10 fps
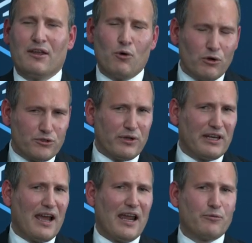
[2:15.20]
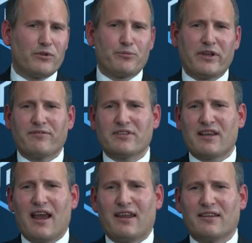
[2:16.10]
also in line with previous
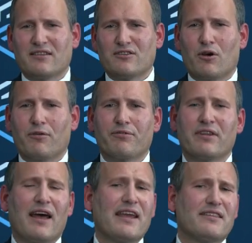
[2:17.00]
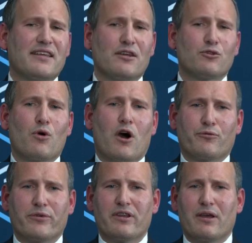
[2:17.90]
guidance of 90
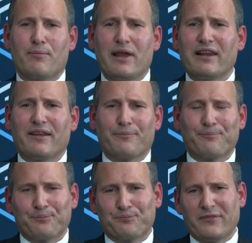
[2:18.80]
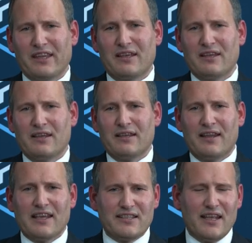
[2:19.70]
to million.
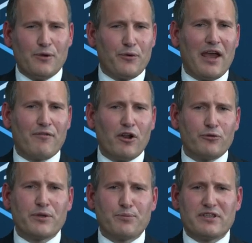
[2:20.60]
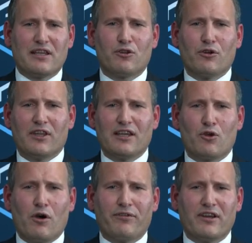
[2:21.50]
Next year, we have 100% contract
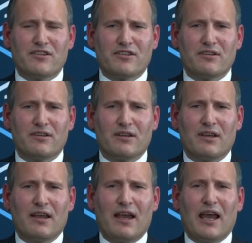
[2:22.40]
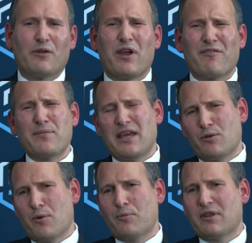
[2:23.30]
coverage, and we have
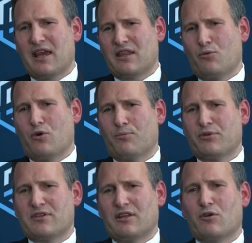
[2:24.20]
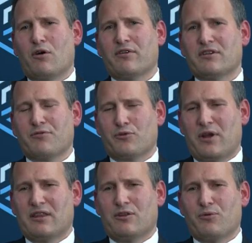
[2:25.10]
minimum 91% coverage for
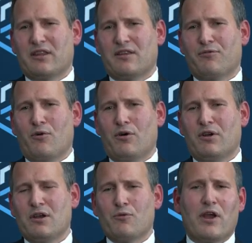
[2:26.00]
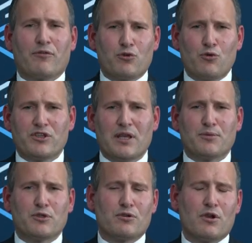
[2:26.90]
2024. We have two
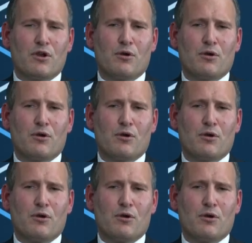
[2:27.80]
ships